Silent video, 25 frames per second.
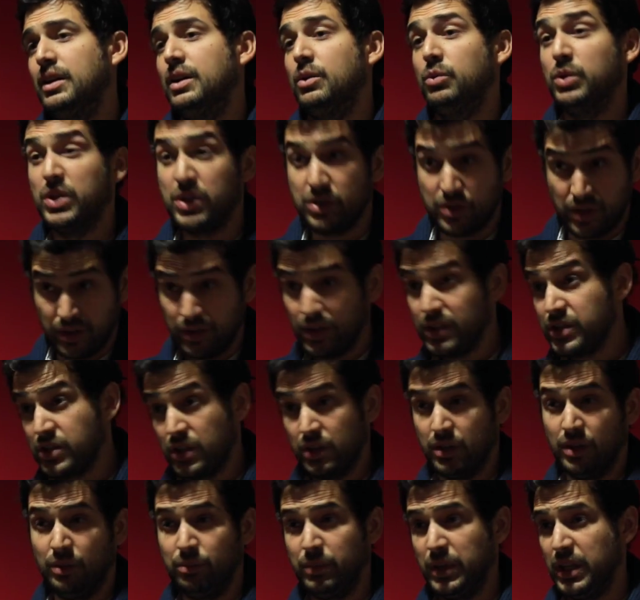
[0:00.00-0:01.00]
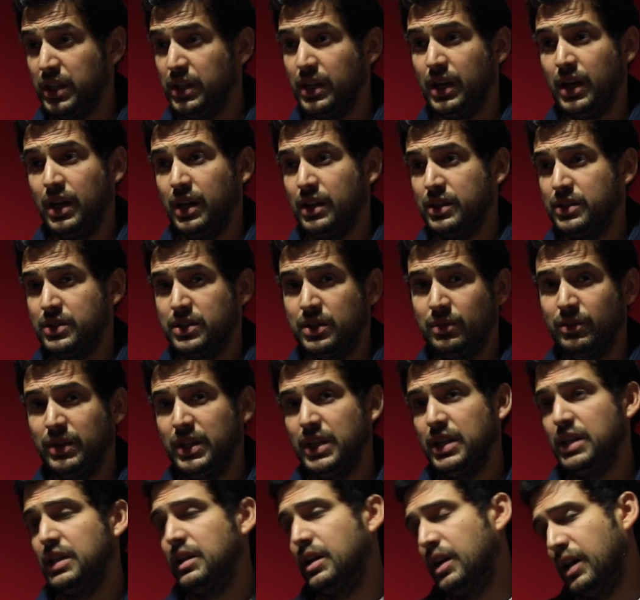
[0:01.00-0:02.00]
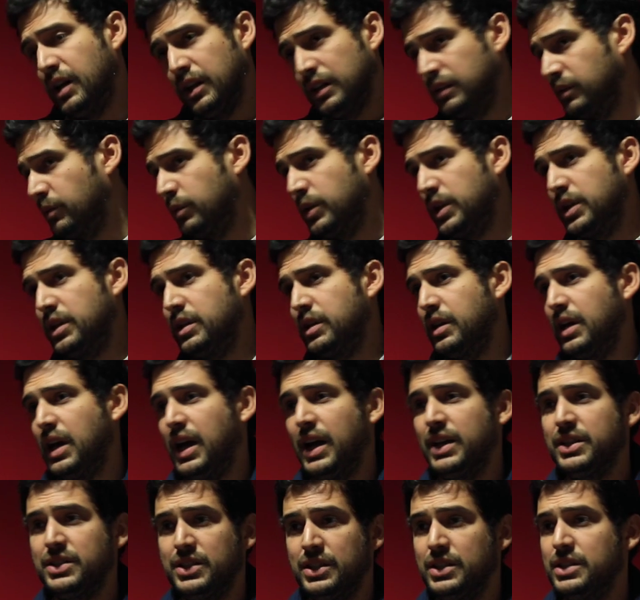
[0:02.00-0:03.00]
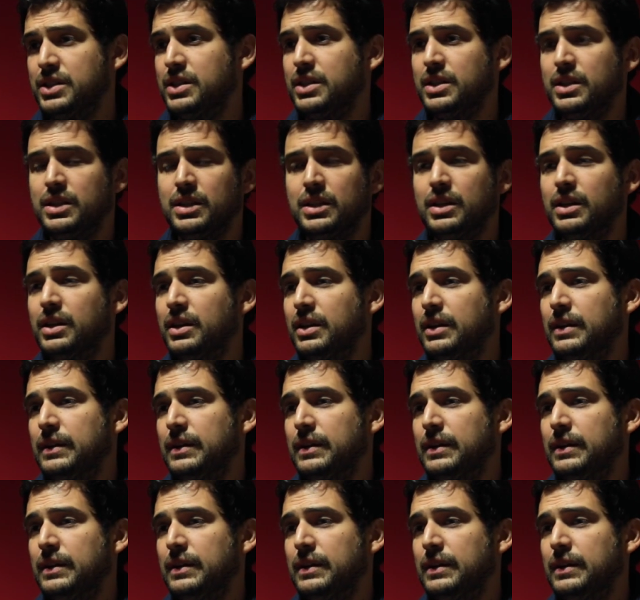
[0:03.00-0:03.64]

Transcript: with traditional media as TV and with ICT